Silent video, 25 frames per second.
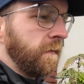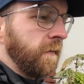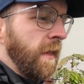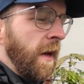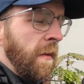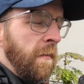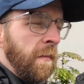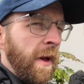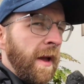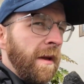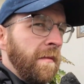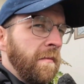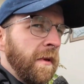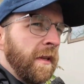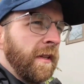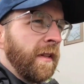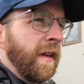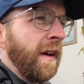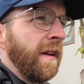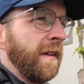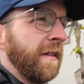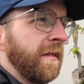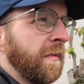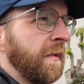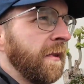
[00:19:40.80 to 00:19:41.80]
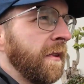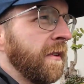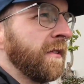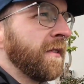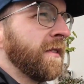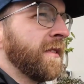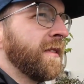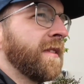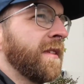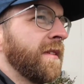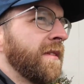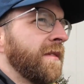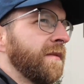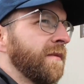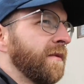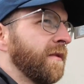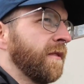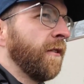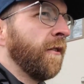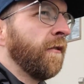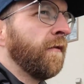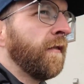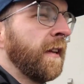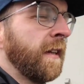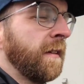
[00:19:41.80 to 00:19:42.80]
that made me day, to be honest.
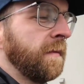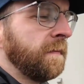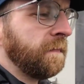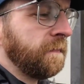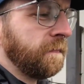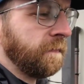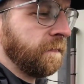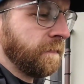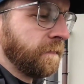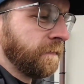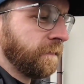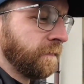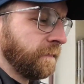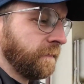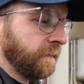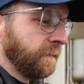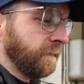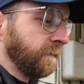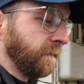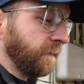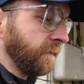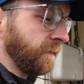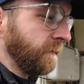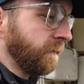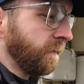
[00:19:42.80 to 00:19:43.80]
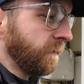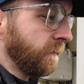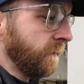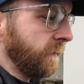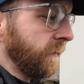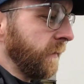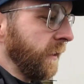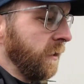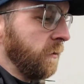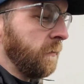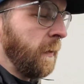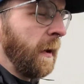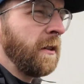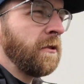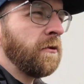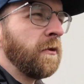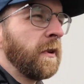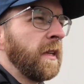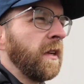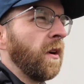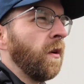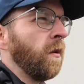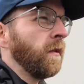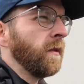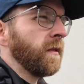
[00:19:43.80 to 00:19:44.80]
Lovely. Especially
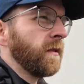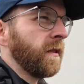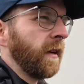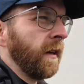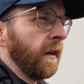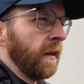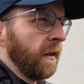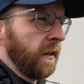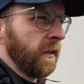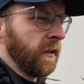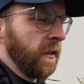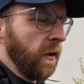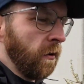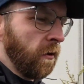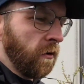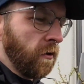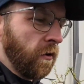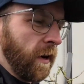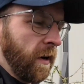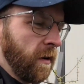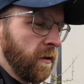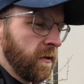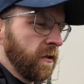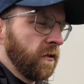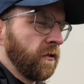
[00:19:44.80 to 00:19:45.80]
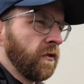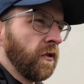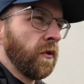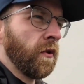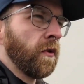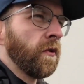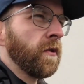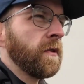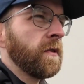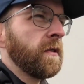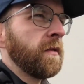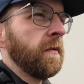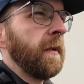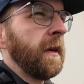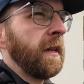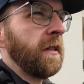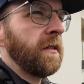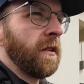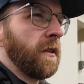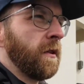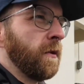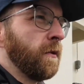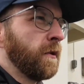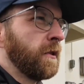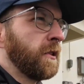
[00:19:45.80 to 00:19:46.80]
when no one's there, like no crowds of tourists. It
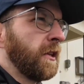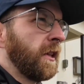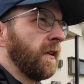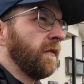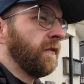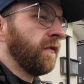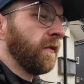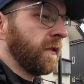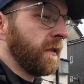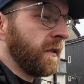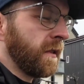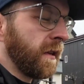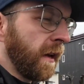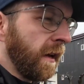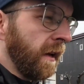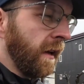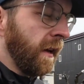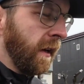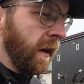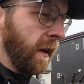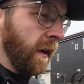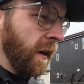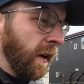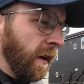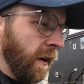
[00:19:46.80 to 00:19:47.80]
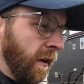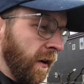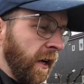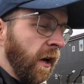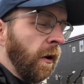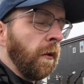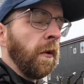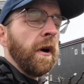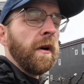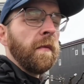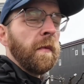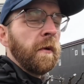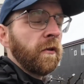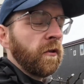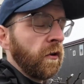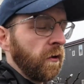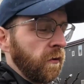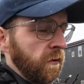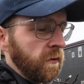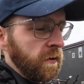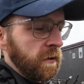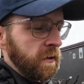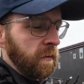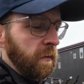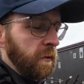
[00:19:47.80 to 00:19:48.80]
makes a huge difference. I know I'm a
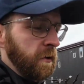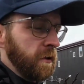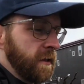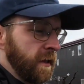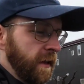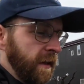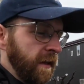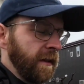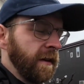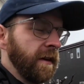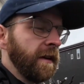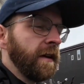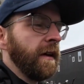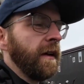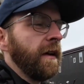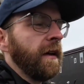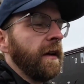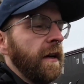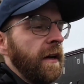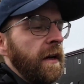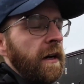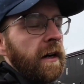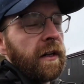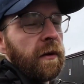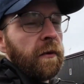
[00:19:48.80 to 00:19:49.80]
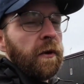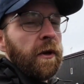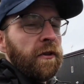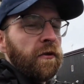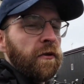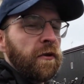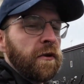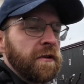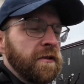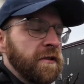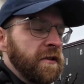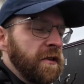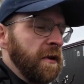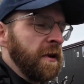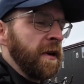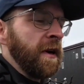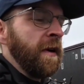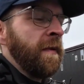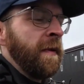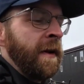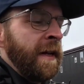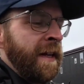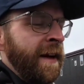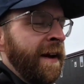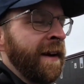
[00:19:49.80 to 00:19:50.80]
tourist, but still, I don't want others to
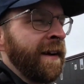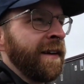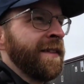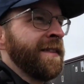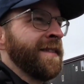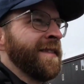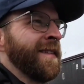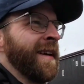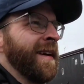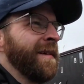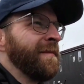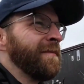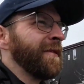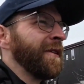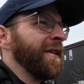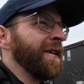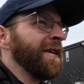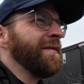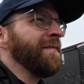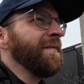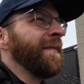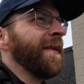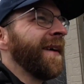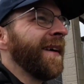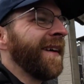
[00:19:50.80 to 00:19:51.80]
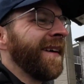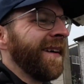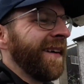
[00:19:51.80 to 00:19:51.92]
be there at the same time.